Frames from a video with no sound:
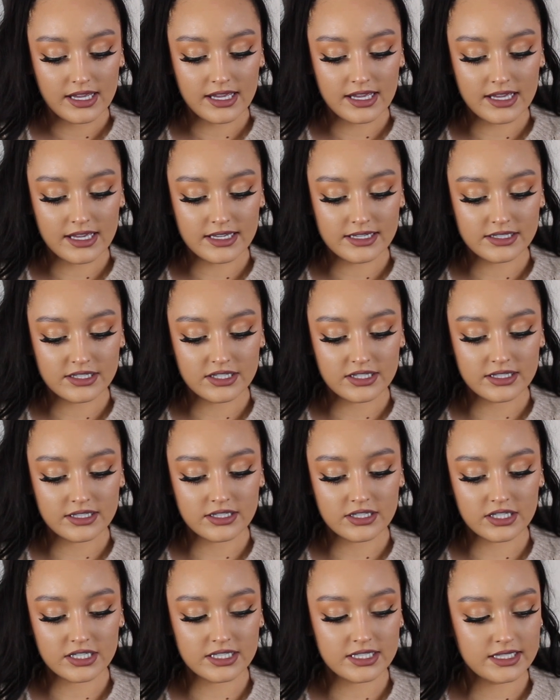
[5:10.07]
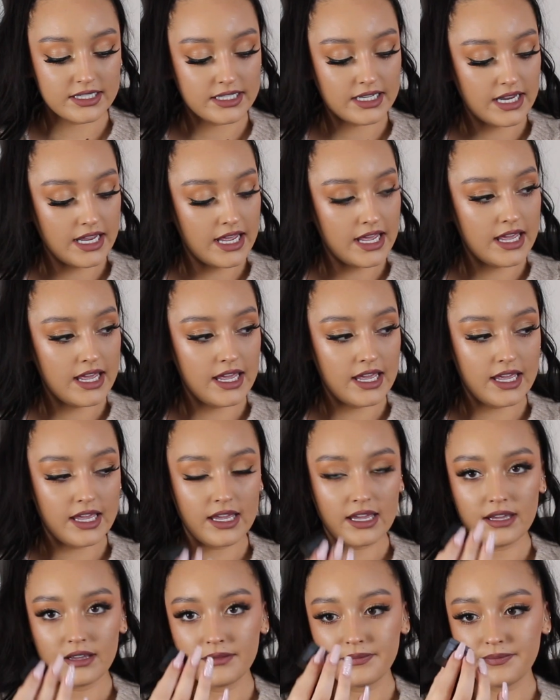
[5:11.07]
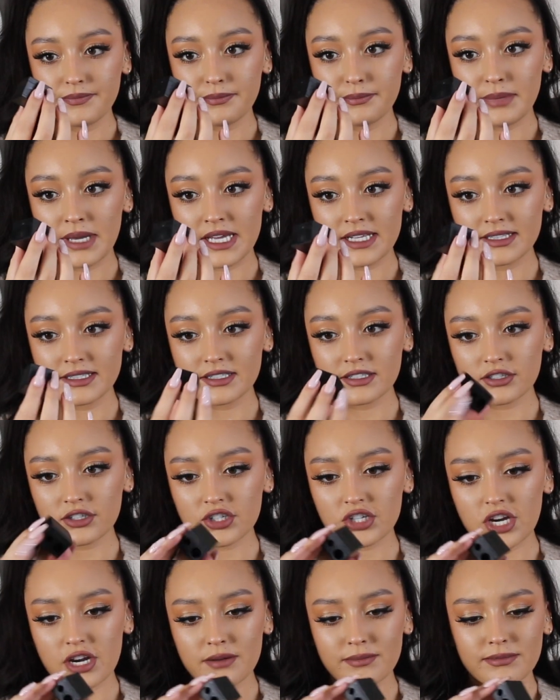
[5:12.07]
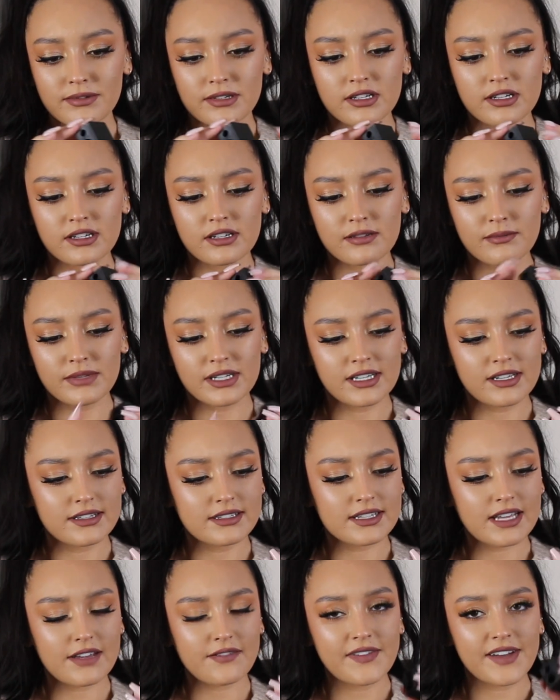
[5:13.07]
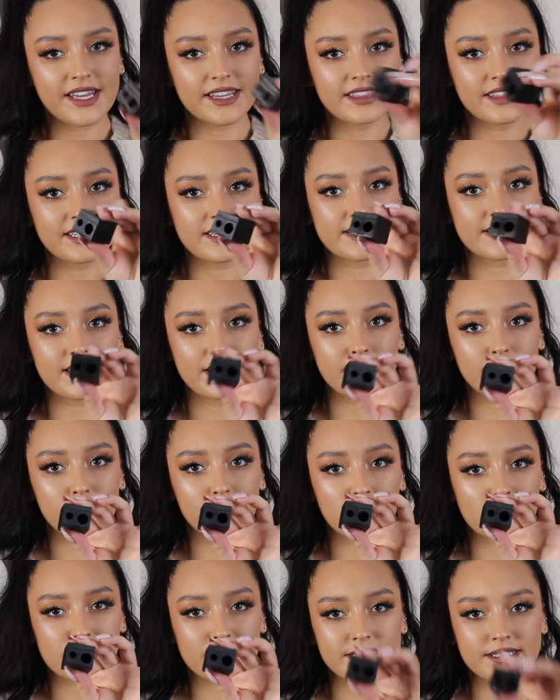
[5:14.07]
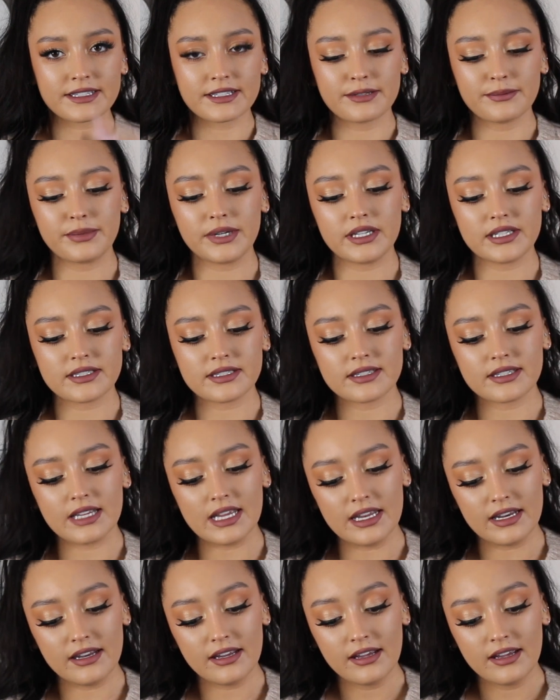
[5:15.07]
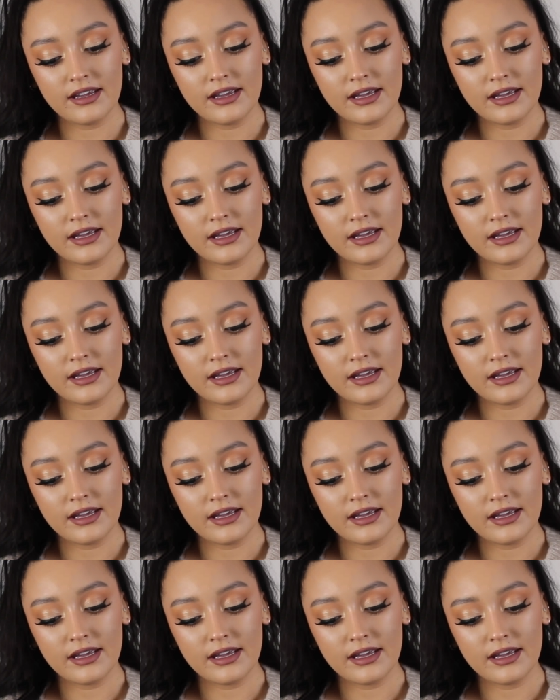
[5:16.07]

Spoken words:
is just a pencil sharpener, because I've had the same crusted busted